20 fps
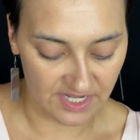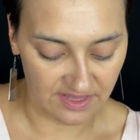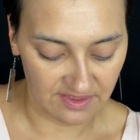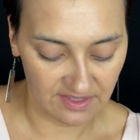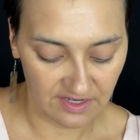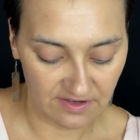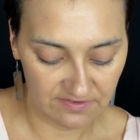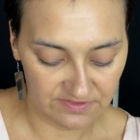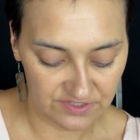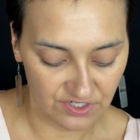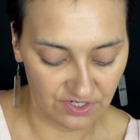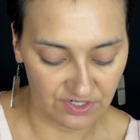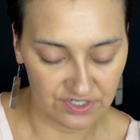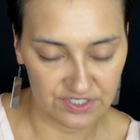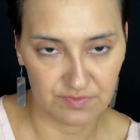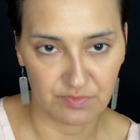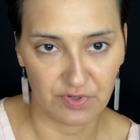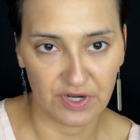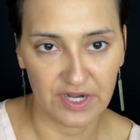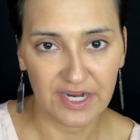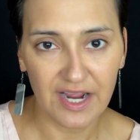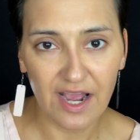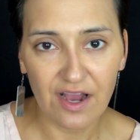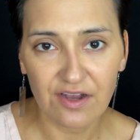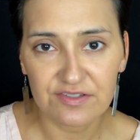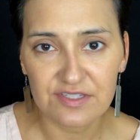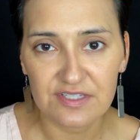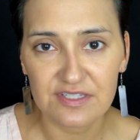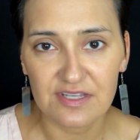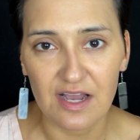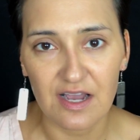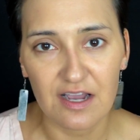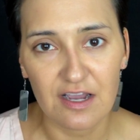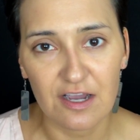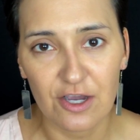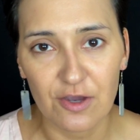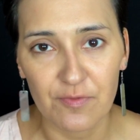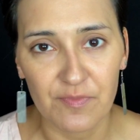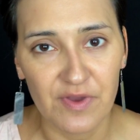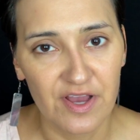think I've started to break out
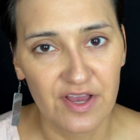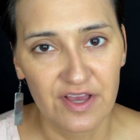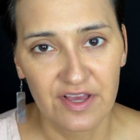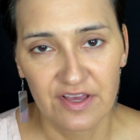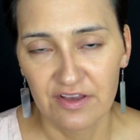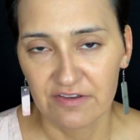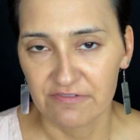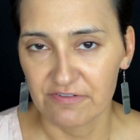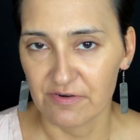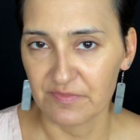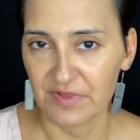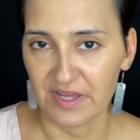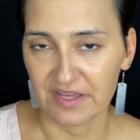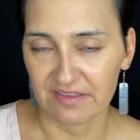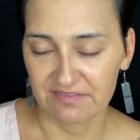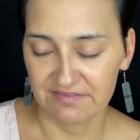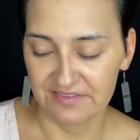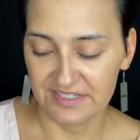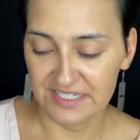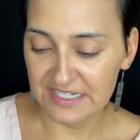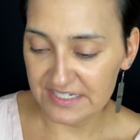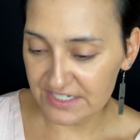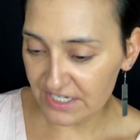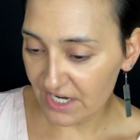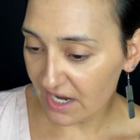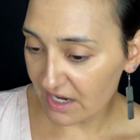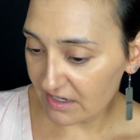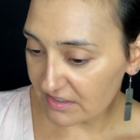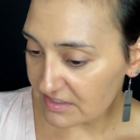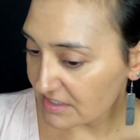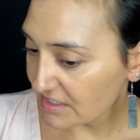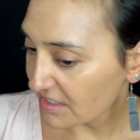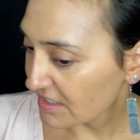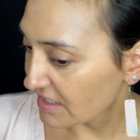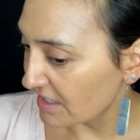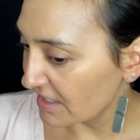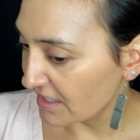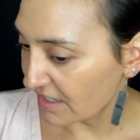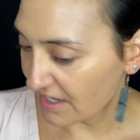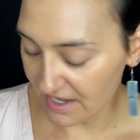some from like
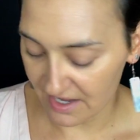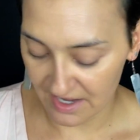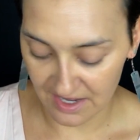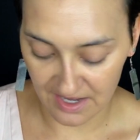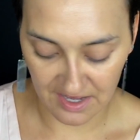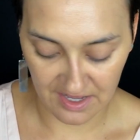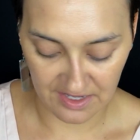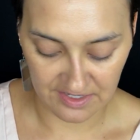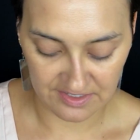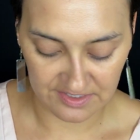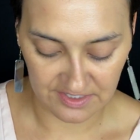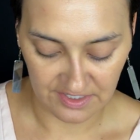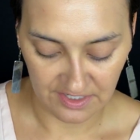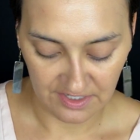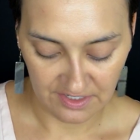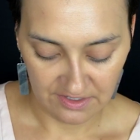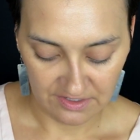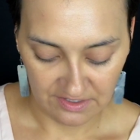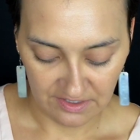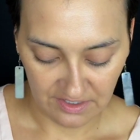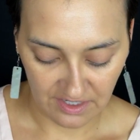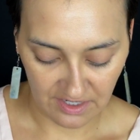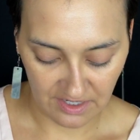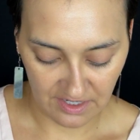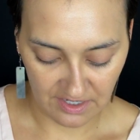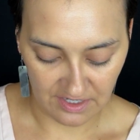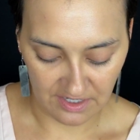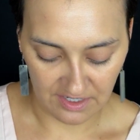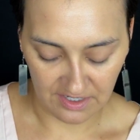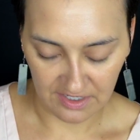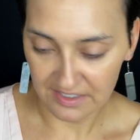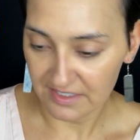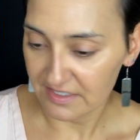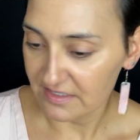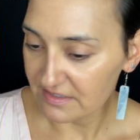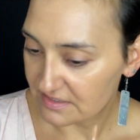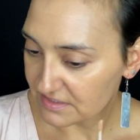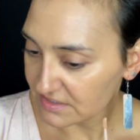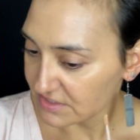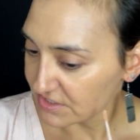detoxing, and
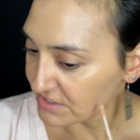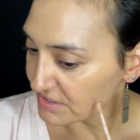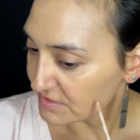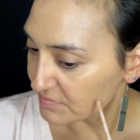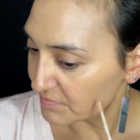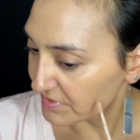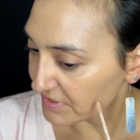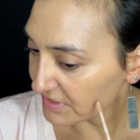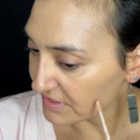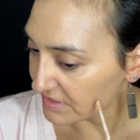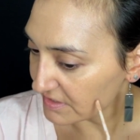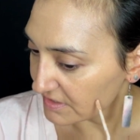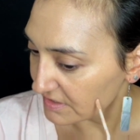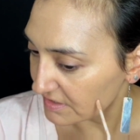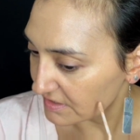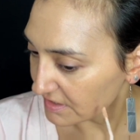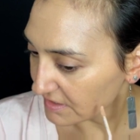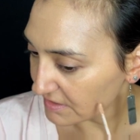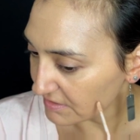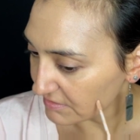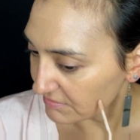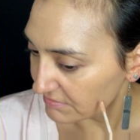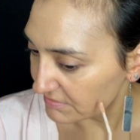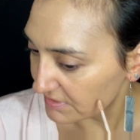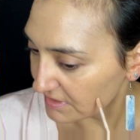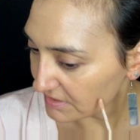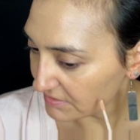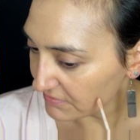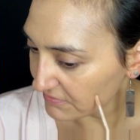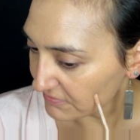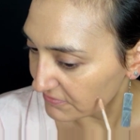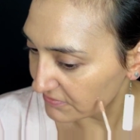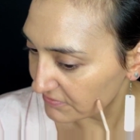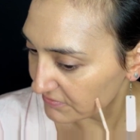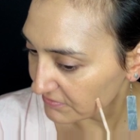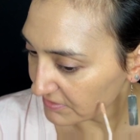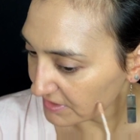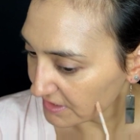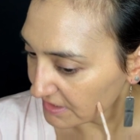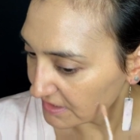it's just been kind of rough
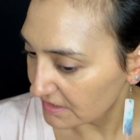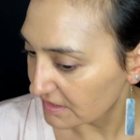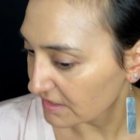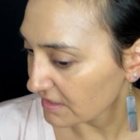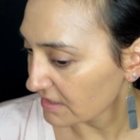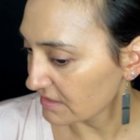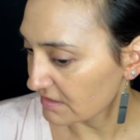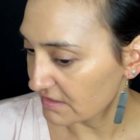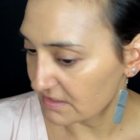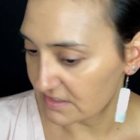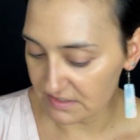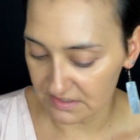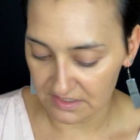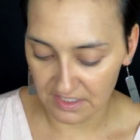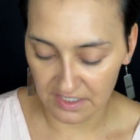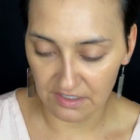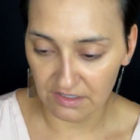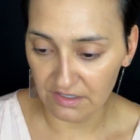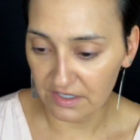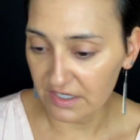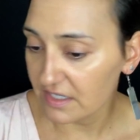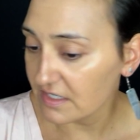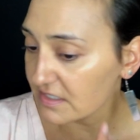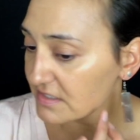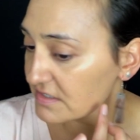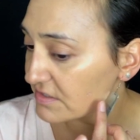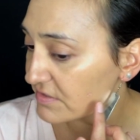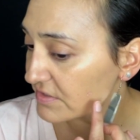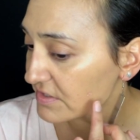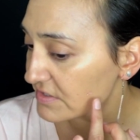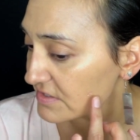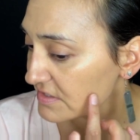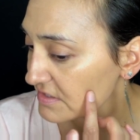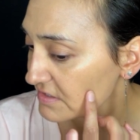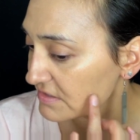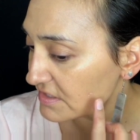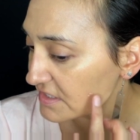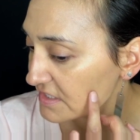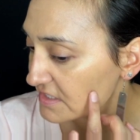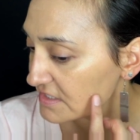like in this area. So there's a
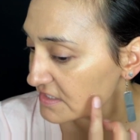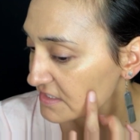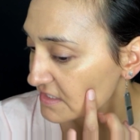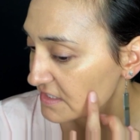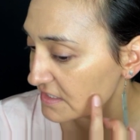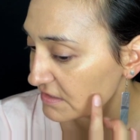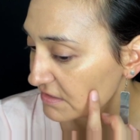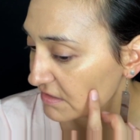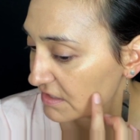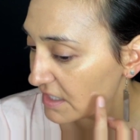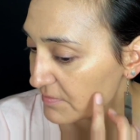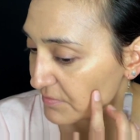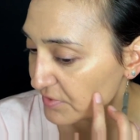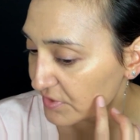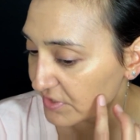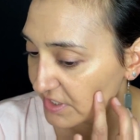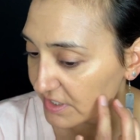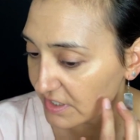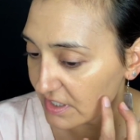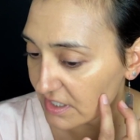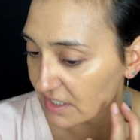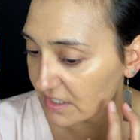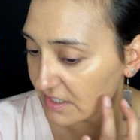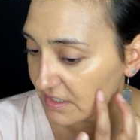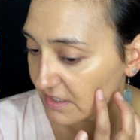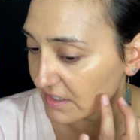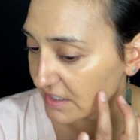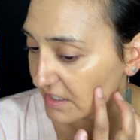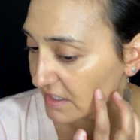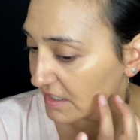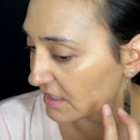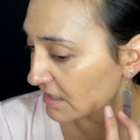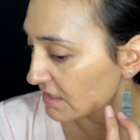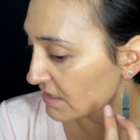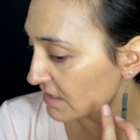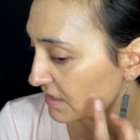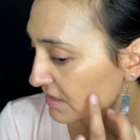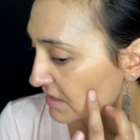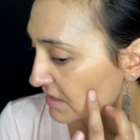little concealer. I'm putting on the